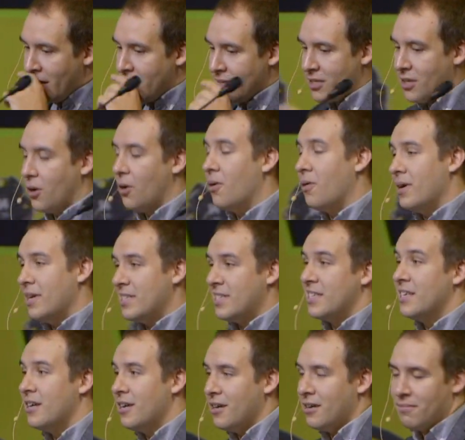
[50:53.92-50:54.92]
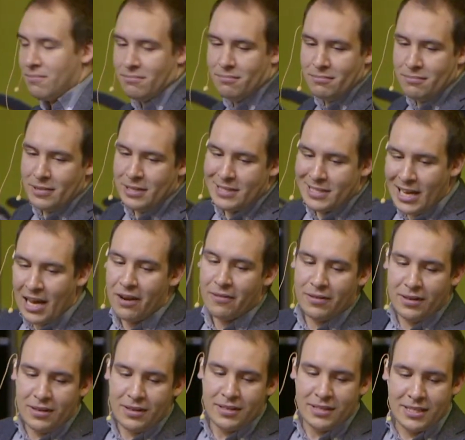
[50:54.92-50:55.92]
So it's kind
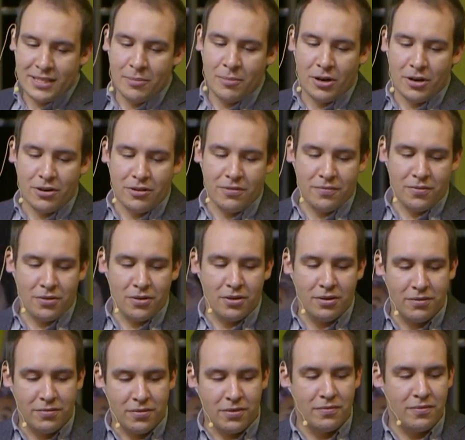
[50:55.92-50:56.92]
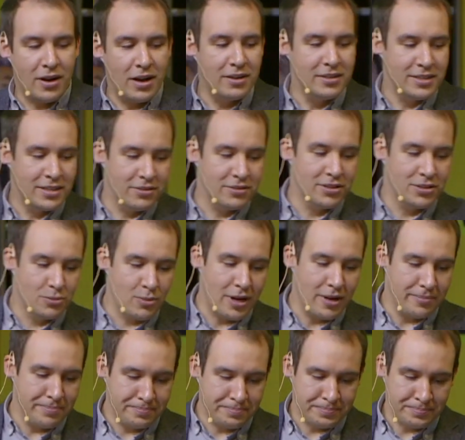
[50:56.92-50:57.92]
of similar for volunteers as well.